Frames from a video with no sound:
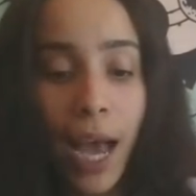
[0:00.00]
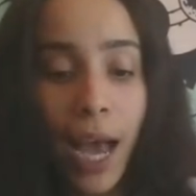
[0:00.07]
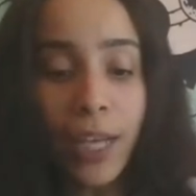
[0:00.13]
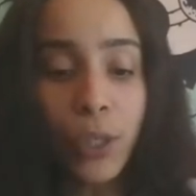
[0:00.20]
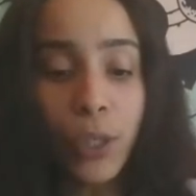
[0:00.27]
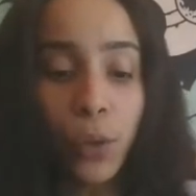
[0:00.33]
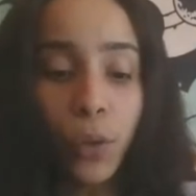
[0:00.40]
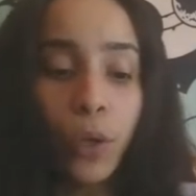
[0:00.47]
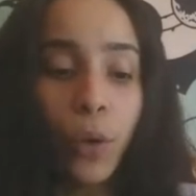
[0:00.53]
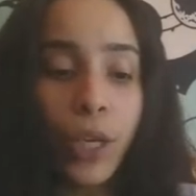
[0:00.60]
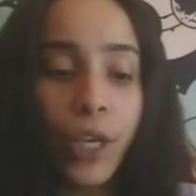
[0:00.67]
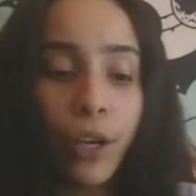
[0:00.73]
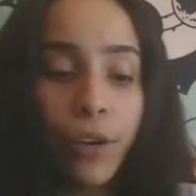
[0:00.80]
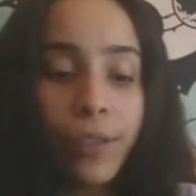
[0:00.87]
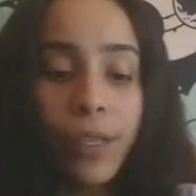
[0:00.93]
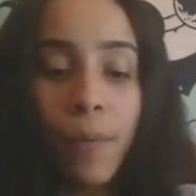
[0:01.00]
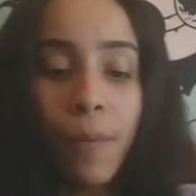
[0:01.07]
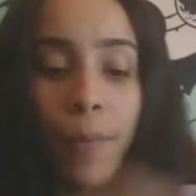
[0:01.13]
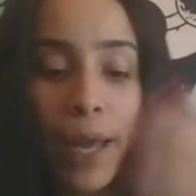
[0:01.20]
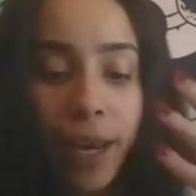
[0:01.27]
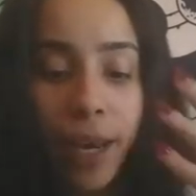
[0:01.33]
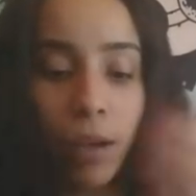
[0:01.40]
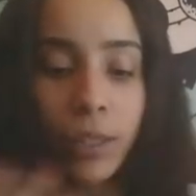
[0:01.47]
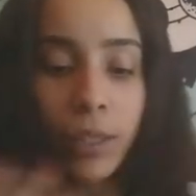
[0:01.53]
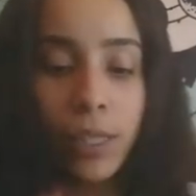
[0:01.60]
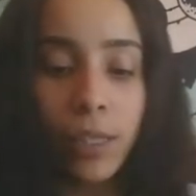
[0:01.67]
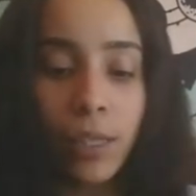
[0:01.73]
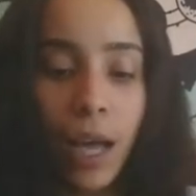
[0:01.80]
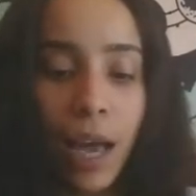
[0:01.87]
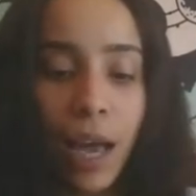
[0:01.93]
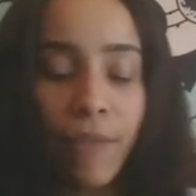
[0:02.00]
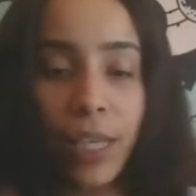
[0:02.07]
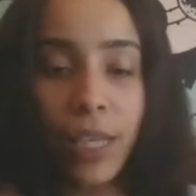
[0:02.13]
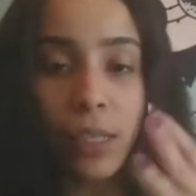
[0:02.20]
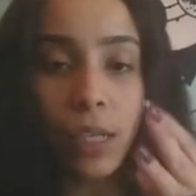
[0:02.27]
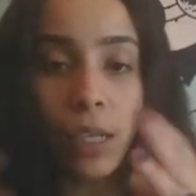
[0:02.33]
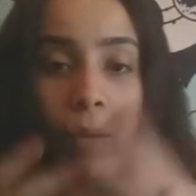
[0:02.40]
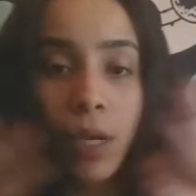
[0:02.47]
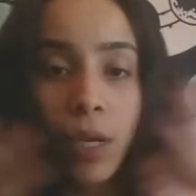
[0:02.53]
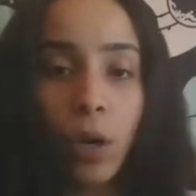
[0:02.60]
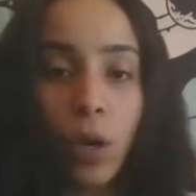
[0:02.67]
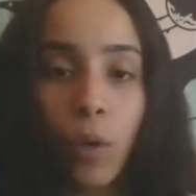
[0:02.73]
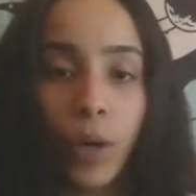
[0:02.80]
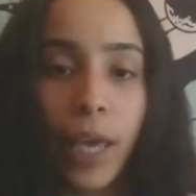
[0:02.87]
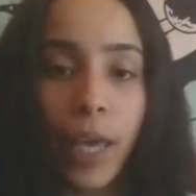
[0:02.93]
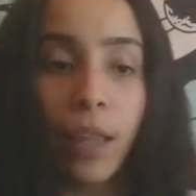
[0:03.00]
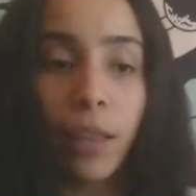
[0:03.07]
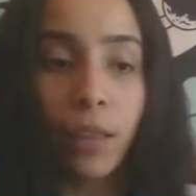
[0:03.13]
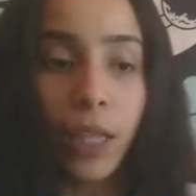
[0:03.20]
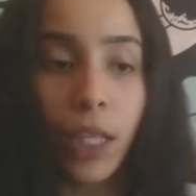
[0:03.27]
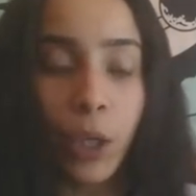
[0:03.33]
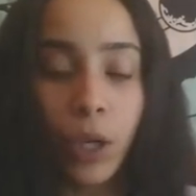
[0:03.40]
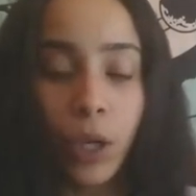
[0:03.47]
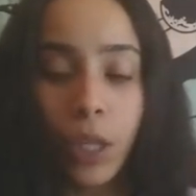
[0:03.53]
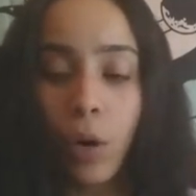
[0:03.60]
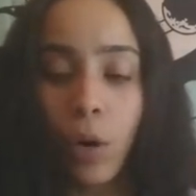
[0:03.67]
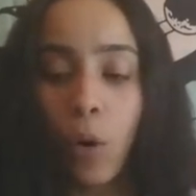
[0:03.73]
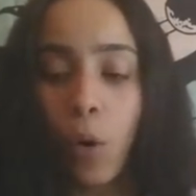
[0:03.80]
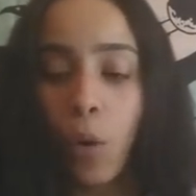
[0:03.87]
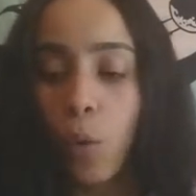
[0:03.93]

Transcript: I do know here somebody on this live is going to be known in literally the whole